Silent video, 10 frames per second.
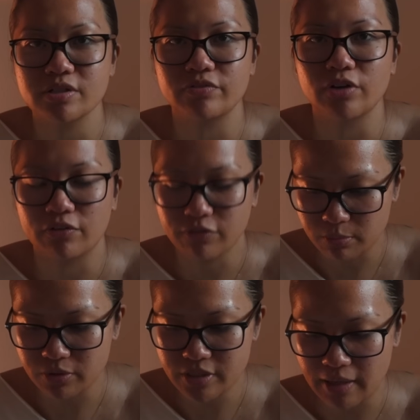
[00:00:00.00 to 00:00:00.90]
of
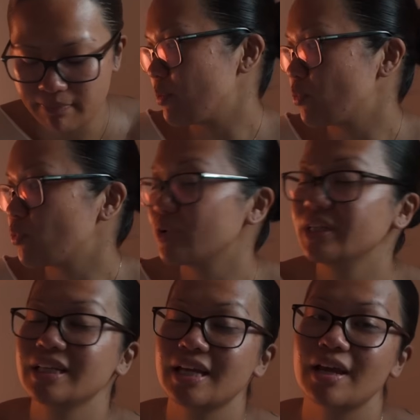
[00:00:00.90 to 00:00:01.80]
nonverbal time. I
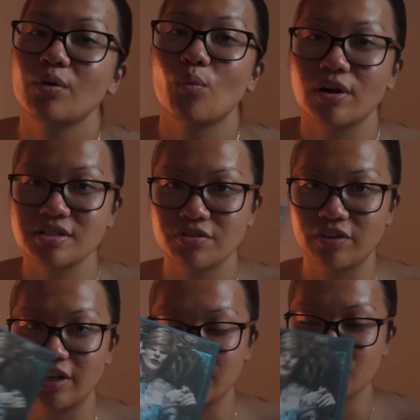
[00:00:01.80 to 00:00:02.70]
really want to
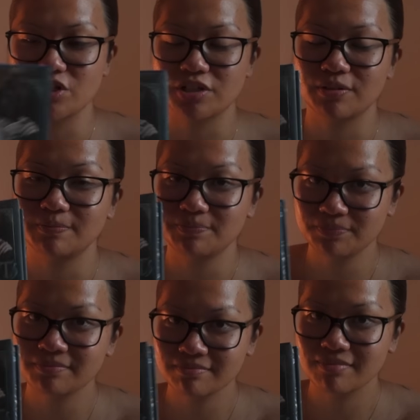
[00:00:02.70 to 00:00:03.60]
finish
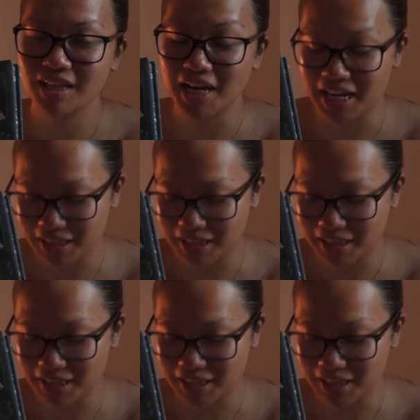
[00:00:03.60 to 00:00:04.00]
The Night